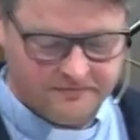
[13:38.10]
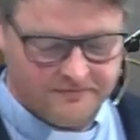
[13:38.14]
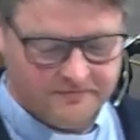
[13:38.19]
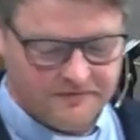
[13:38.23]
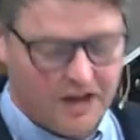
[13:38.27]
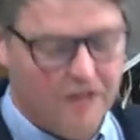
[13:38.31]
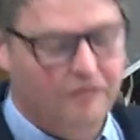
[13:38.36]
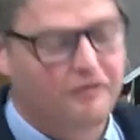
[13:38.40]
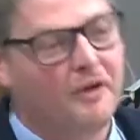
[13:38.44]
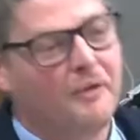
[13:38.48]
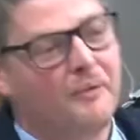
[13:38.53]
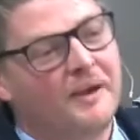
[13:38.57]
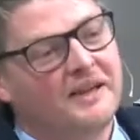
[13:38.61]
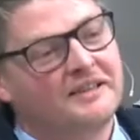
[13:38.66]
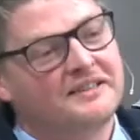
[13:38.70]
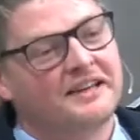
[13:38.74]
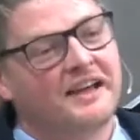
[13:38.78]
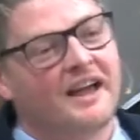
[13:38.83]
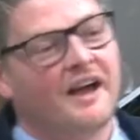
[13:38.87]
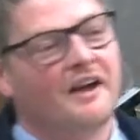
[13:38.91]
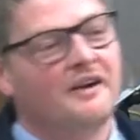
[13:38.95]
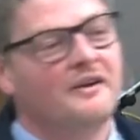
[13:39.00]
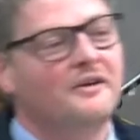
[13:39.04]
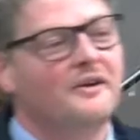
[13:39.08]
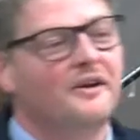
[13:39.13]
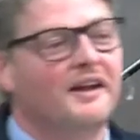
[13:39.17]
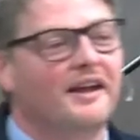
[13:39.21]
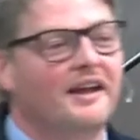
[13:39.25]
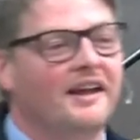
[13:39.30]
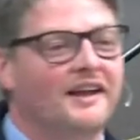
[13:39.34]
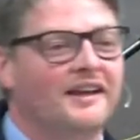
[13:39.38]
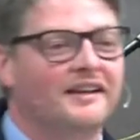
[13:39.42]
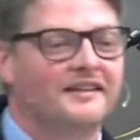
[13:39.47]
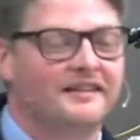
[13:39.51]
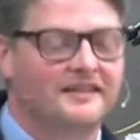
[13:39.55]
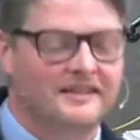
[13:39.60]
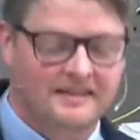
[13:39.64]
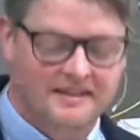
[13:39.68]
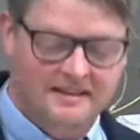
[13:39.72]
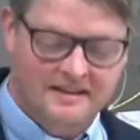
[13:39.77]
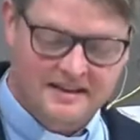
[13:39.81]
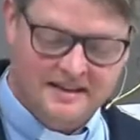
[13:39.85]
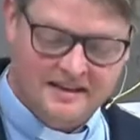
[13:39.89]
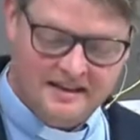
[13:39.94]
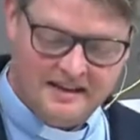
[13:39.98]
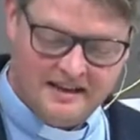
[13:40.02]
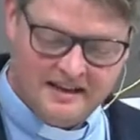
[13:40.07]
A few weeks ago in
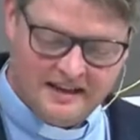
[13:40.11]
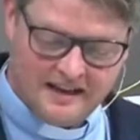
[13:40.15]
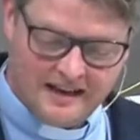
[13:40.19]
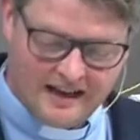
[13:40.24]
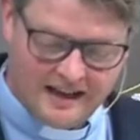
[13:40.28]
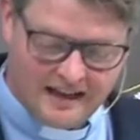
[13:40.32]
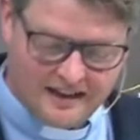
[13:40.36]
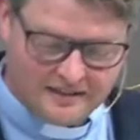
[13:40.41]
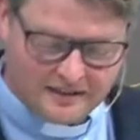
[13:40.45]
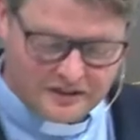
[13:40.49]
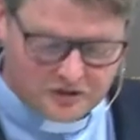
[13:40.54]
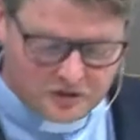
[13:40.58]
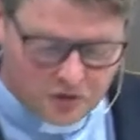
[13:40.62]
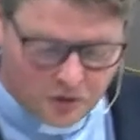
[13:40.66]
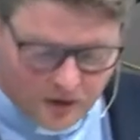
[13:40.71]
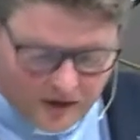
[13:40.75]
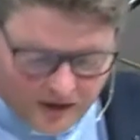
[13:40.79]
the talk,